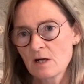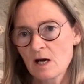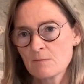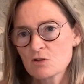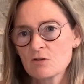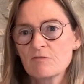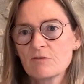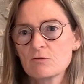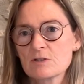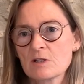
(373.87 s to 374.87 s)
how much
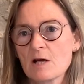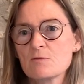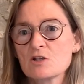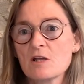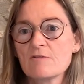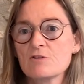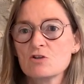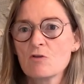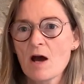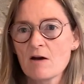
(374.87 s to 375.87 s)
influence and how much leverage
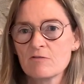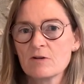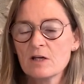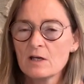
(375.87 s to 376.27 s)
you have